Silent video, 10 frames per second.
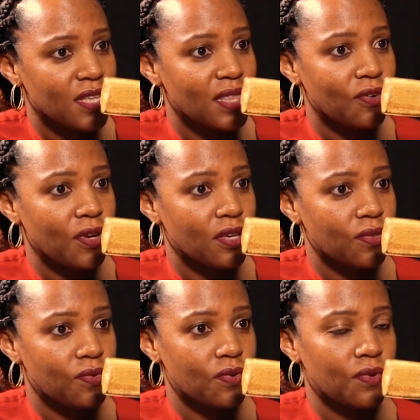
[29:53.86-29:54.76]
that they're going
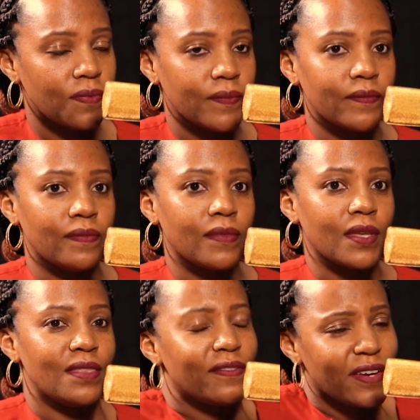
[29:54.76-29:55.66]
through,
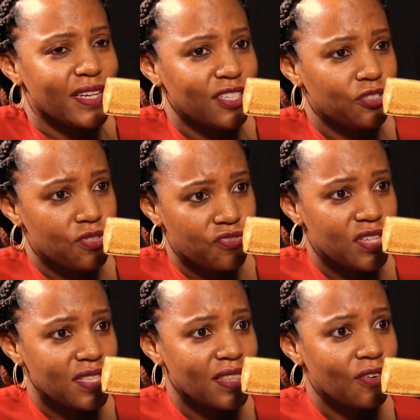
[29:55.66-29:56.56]
the financial stress
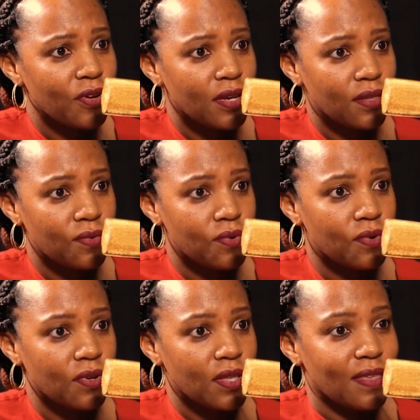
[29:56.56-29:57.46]
that they're going through,
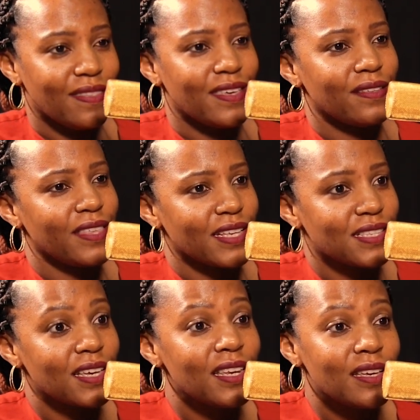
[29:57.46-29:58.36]
they are
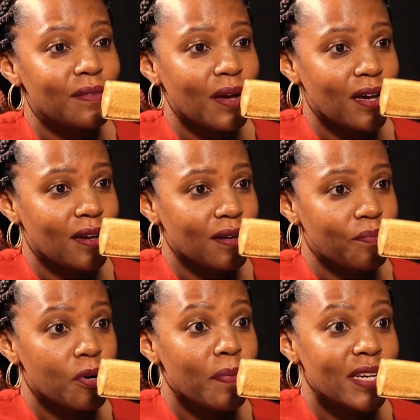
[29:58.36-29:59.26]
selling
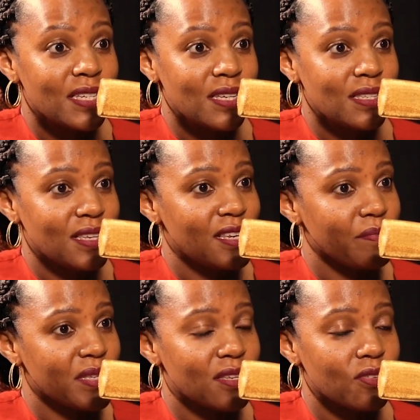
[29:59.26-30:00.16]
property, selling
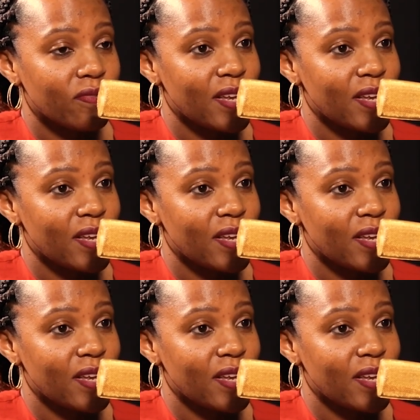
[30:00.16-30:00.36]
pieces of